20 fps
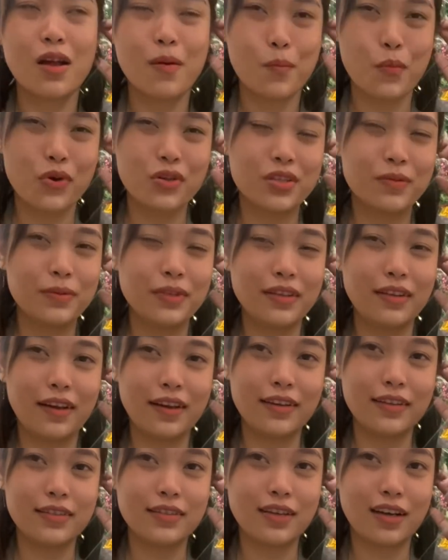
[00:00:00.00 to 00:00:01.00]
most of the
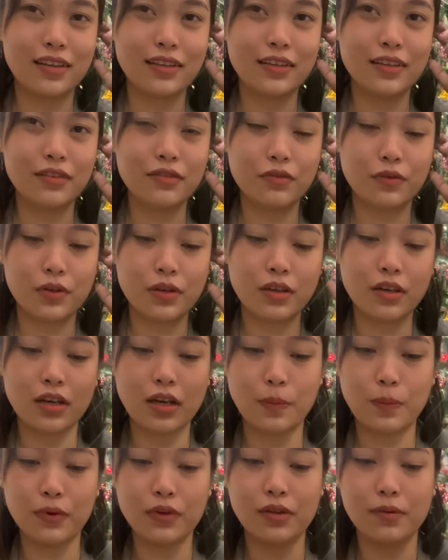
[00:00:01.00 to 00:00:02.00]
nights, I think for a
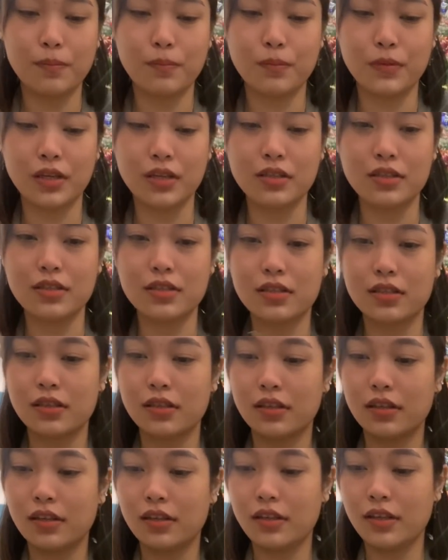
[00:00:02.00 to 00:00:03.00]
couple of months,
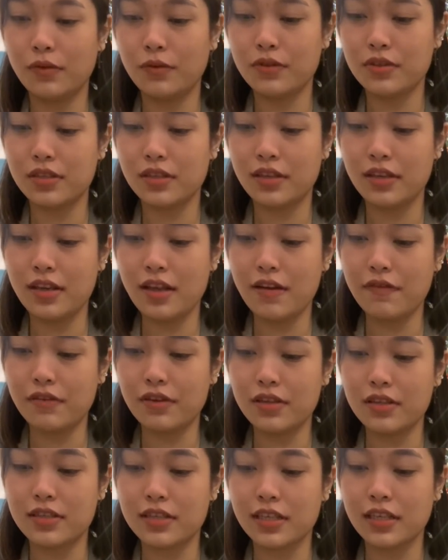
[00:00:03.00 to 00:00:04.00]
there was never
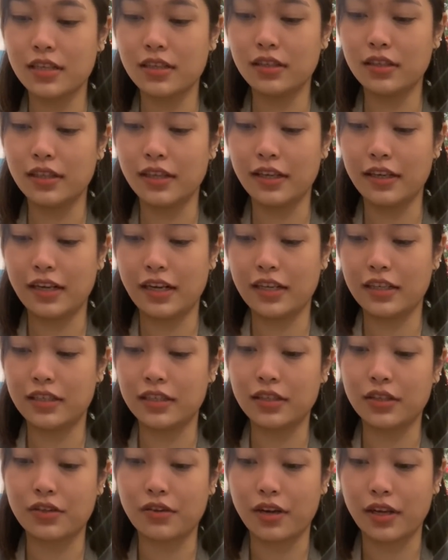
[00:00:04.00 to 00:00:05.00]
a single day that I
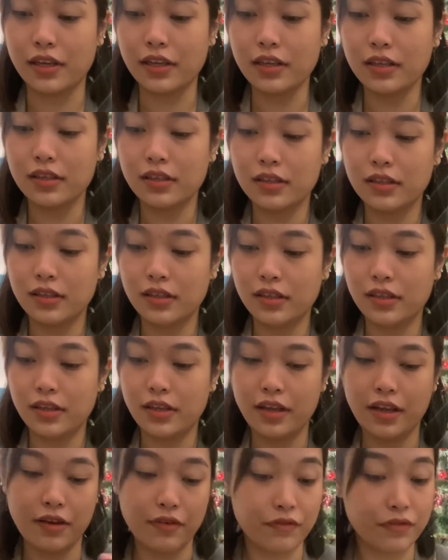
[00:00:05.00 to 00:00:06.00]
didn't cry
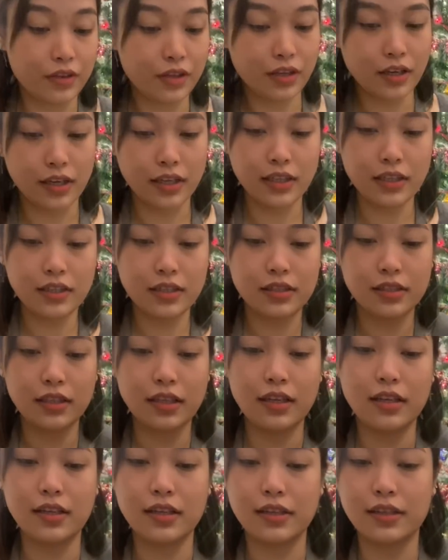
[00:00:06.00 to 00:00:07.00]
every night.
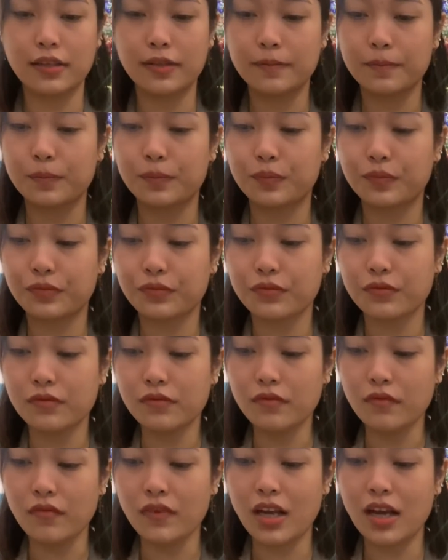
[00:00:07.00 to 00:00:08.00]
And
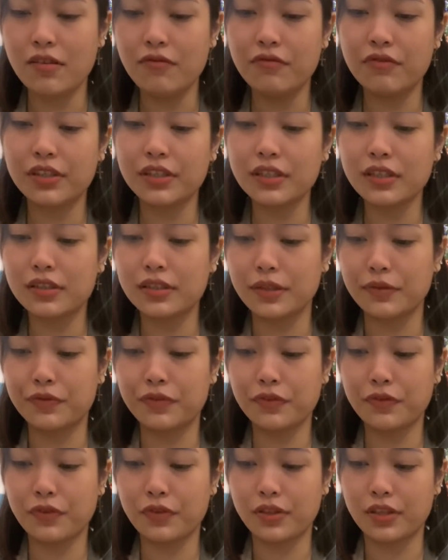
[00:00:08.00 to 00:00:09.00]
I'm very
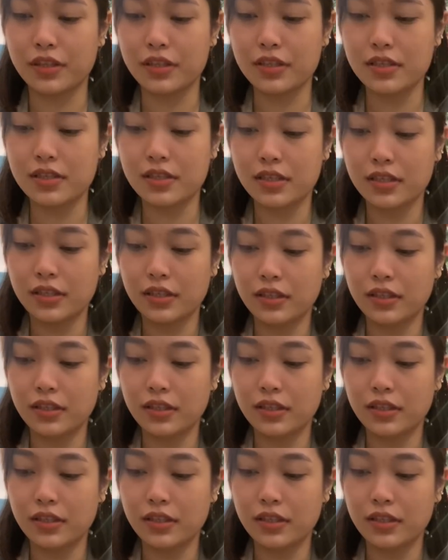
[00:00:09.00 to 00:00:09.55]
grateful for this.